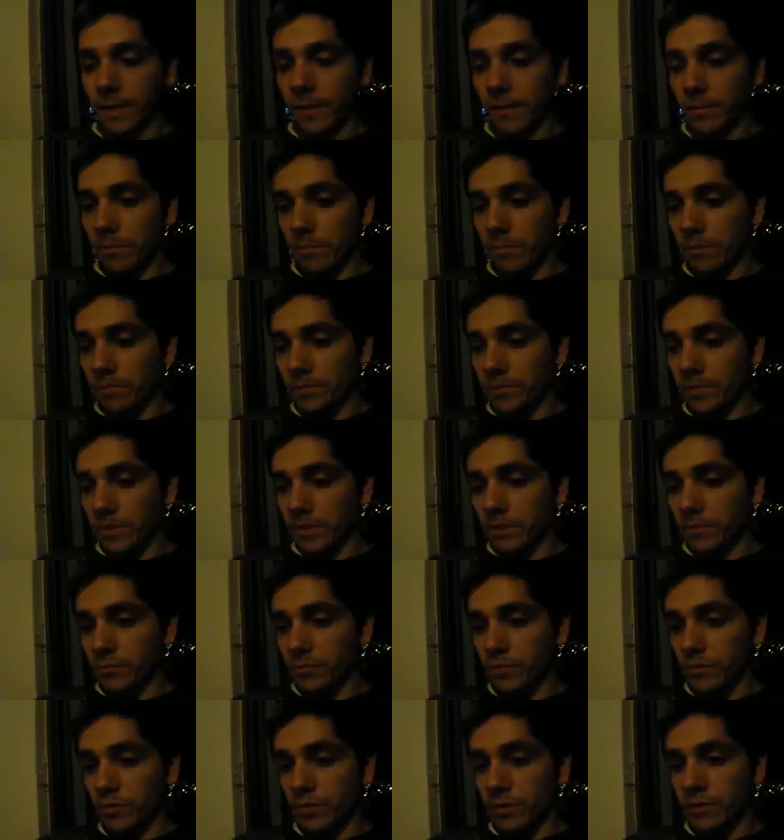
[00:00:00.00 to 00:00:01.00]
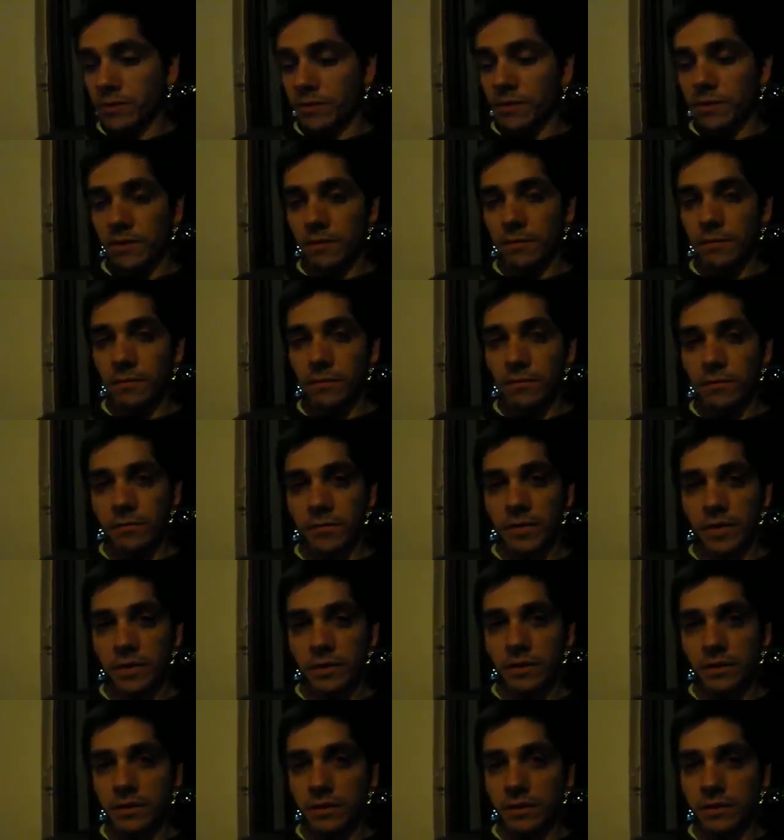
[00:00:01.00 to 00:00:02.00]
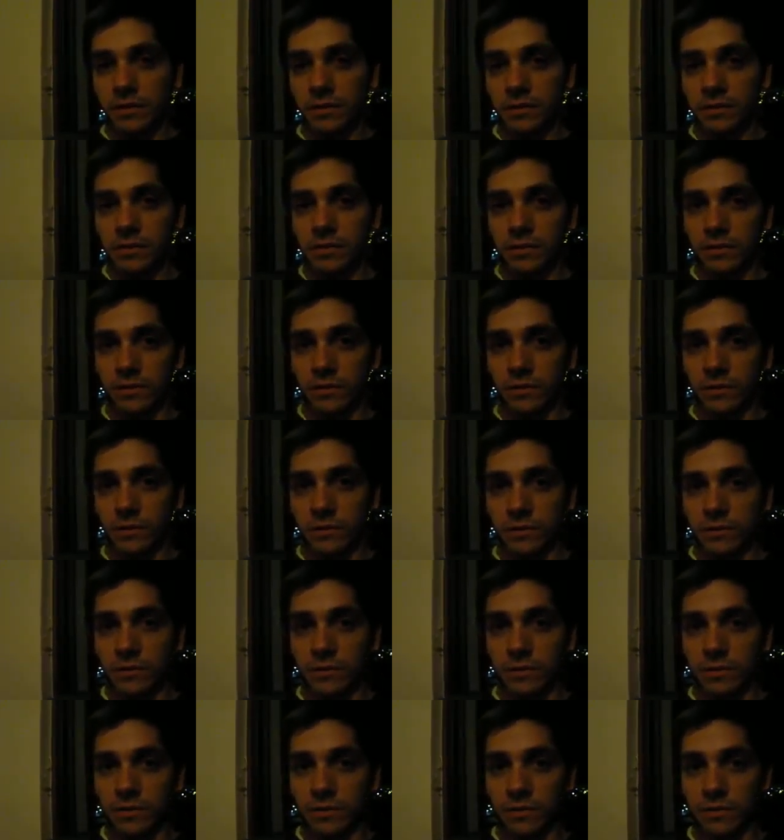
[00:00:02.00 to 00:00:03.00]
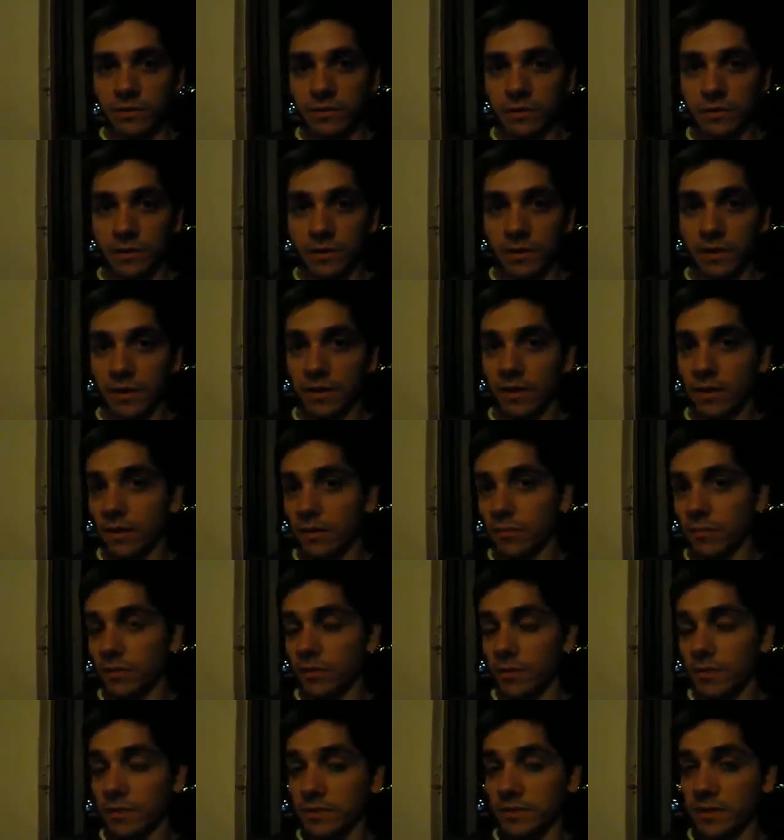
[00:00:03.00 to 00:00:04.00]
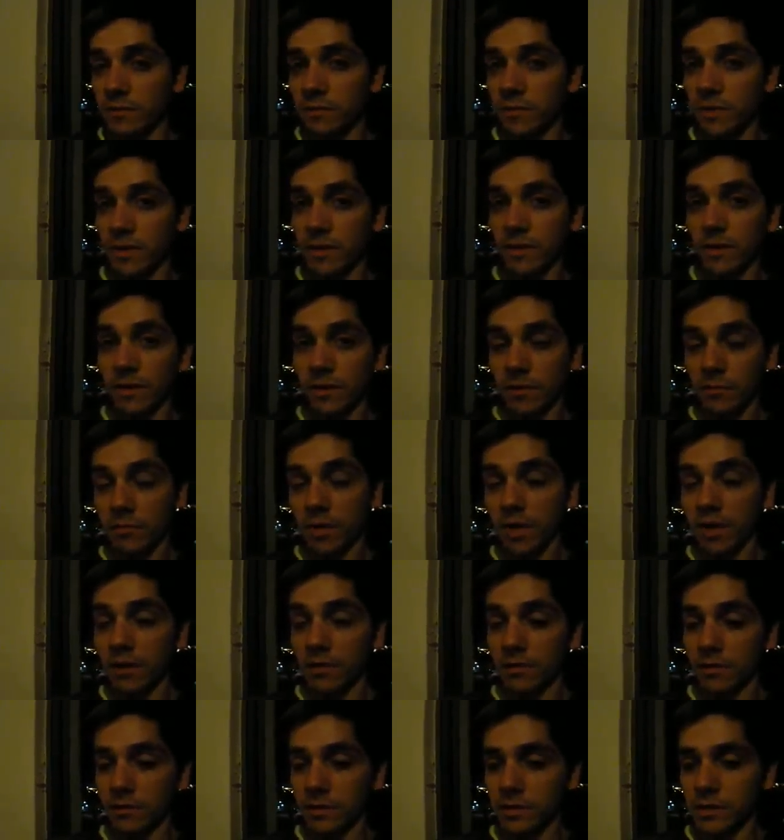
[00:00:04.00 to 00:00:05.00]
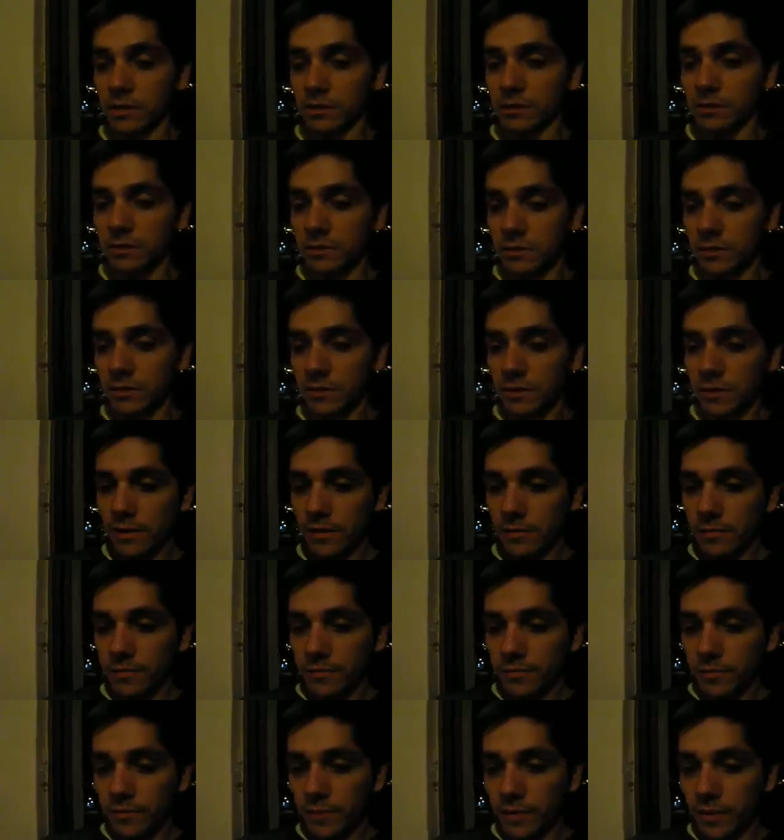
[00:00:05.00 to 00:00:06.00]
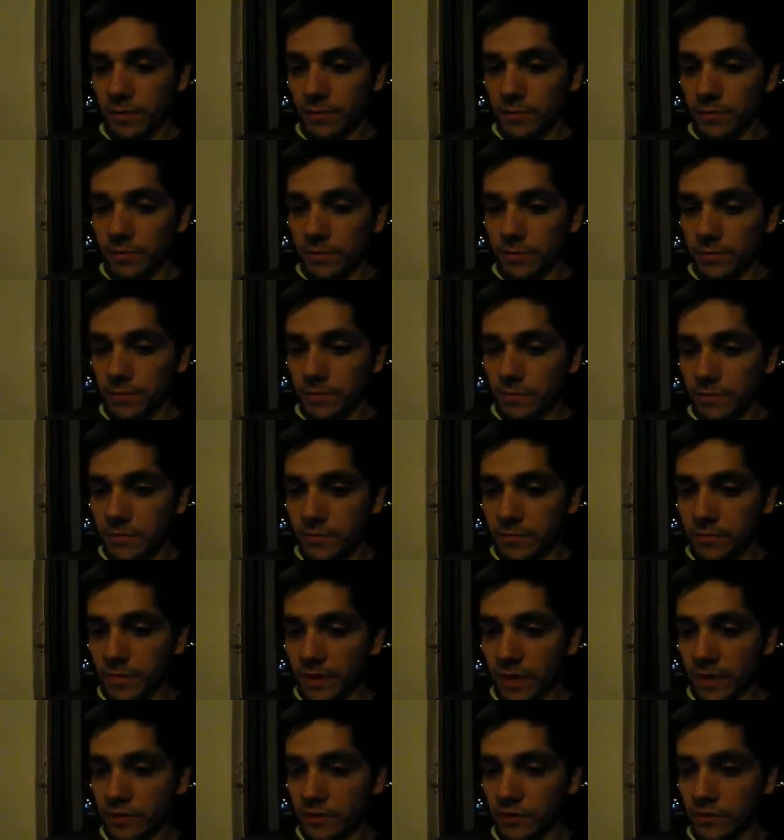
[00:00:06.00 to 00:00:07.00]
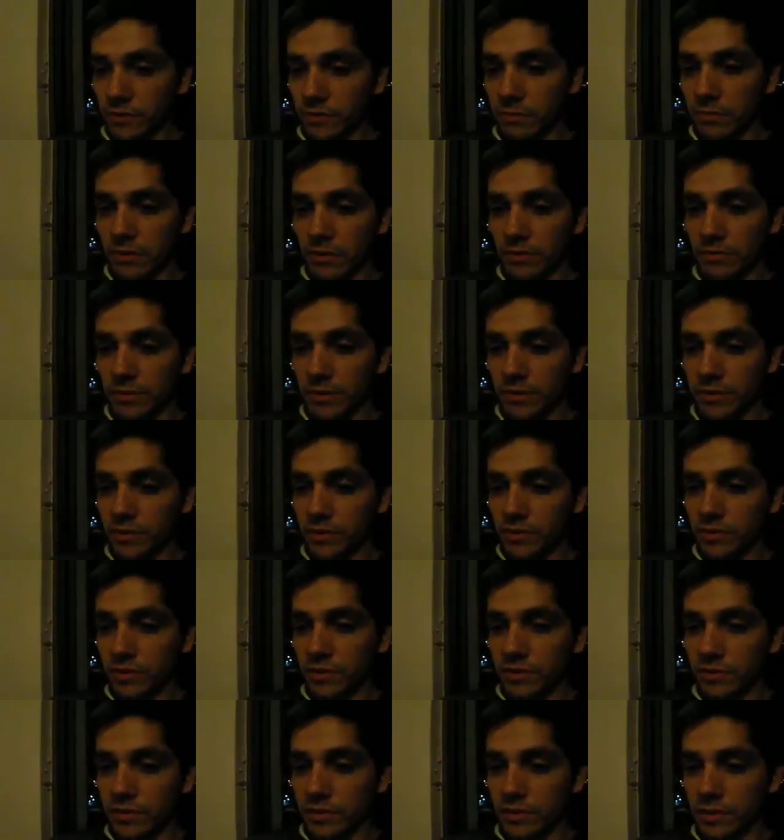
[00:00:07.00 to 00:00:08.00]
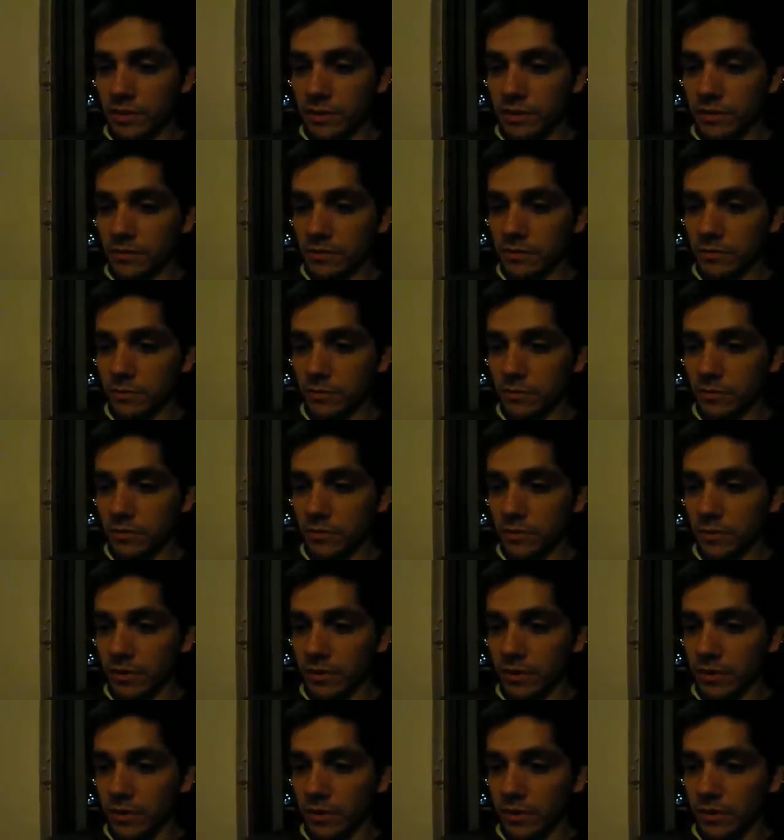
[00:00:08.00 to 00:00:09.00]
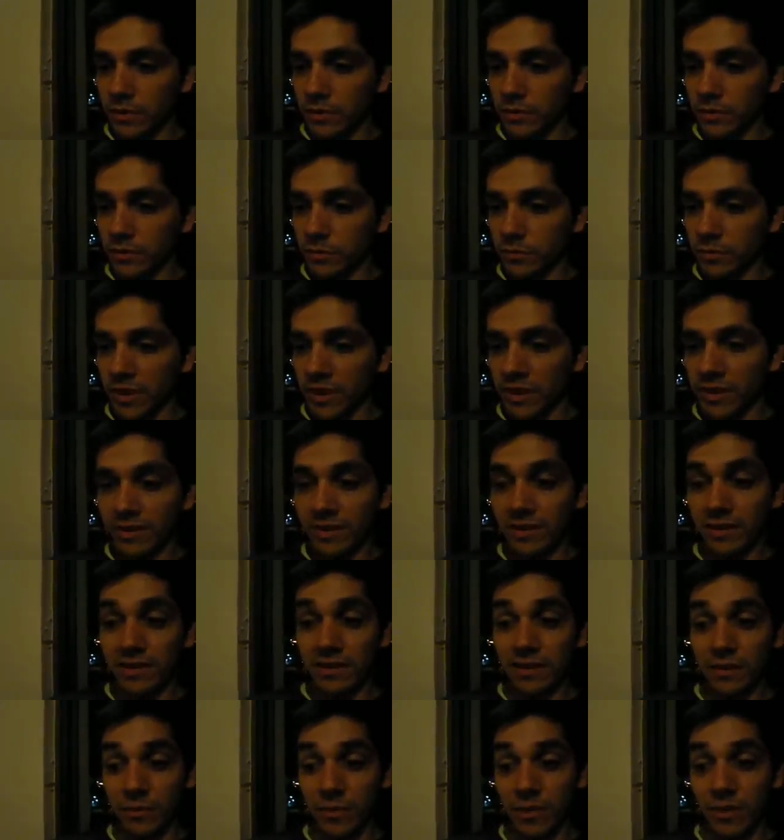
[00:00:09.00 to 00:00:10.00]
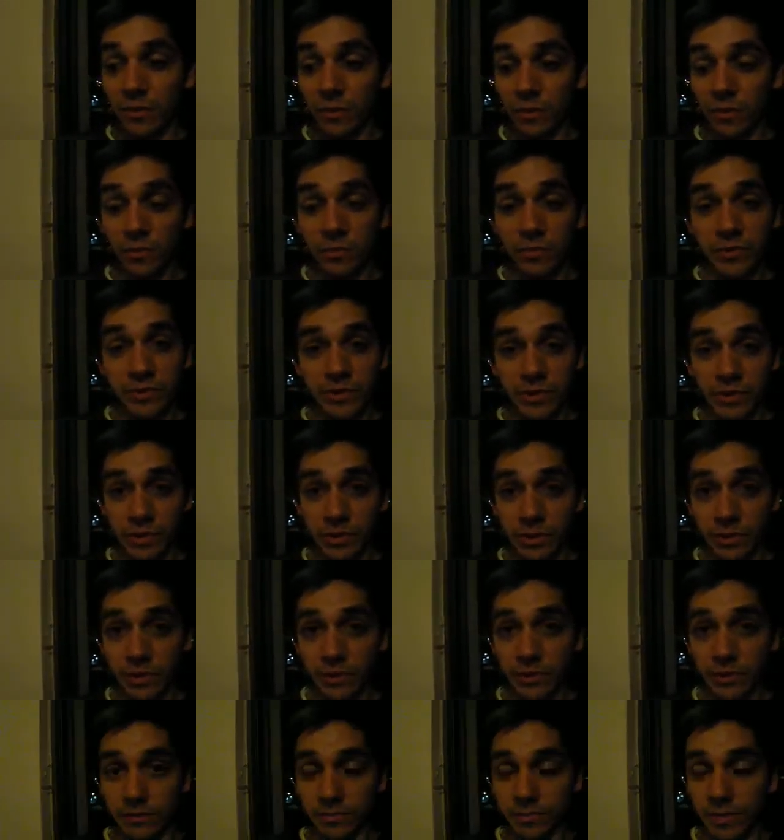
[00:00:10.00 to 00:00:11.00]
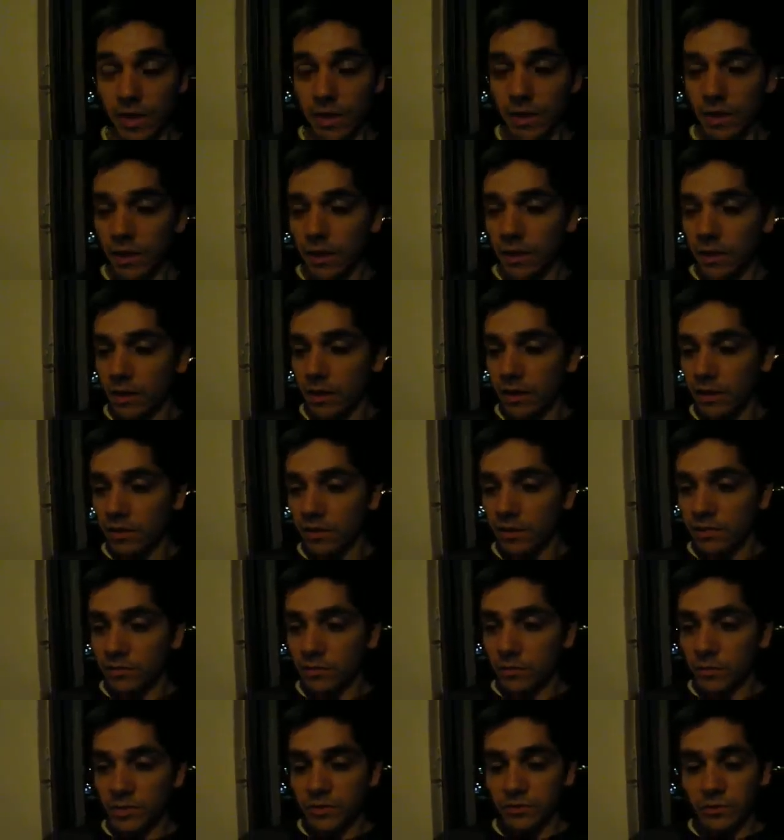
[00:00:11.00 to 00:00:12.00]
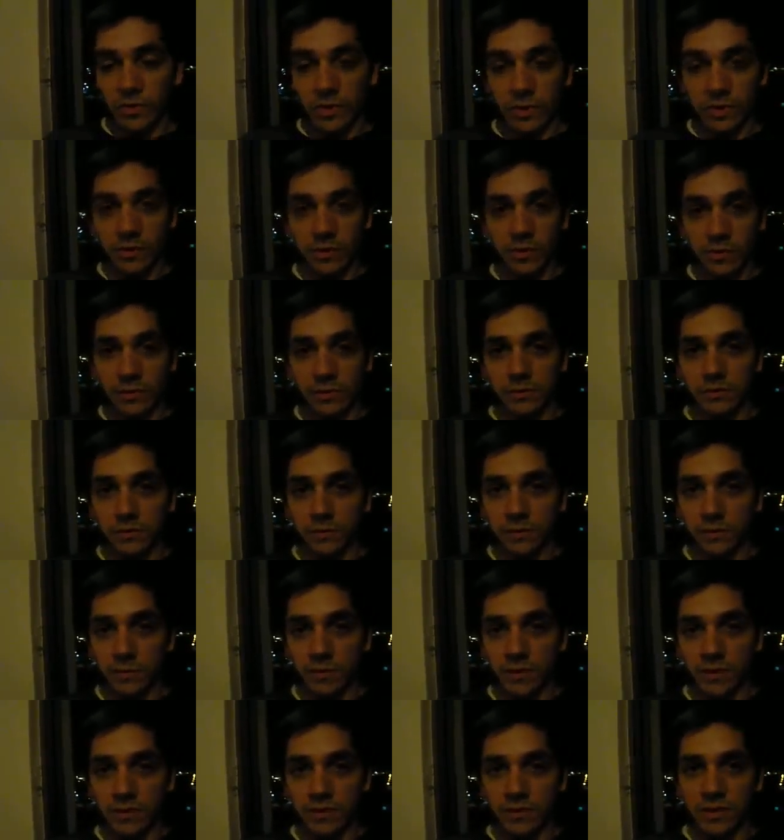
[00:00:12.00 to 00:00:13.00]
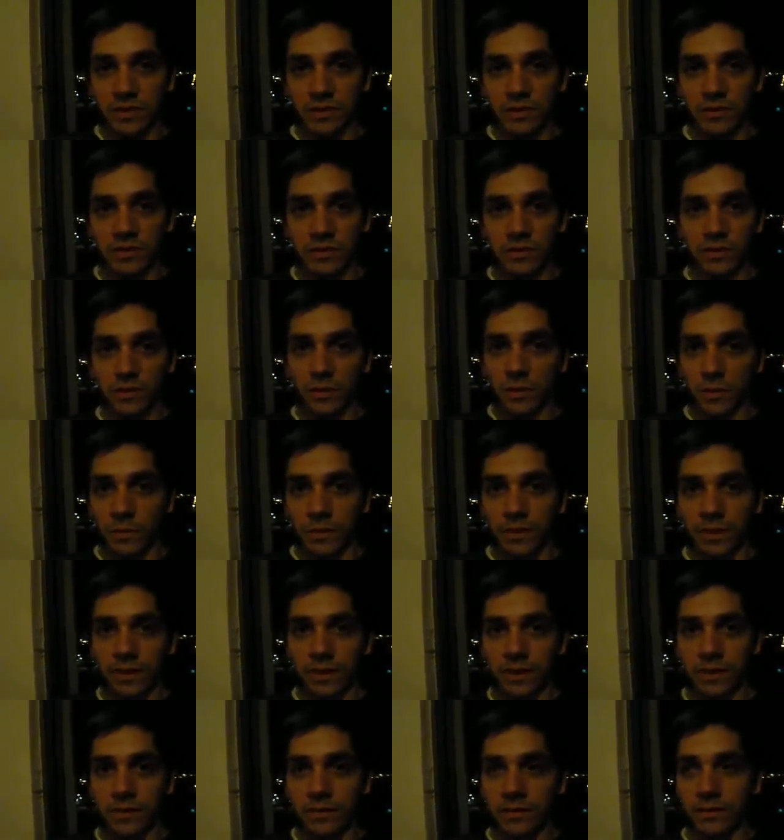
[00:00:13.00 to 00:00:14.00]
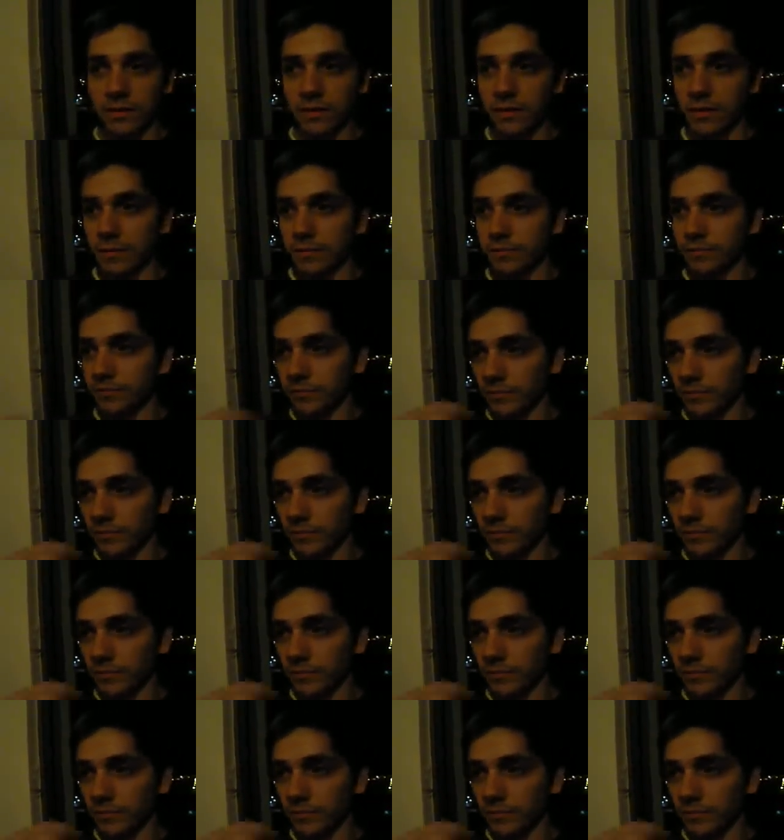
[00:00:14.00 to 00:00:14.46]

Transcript: the important thing for me is to think about the same thing in my context. And to develop the necessary skills to make an academic oral presentation. And this was really useful because I didn't know that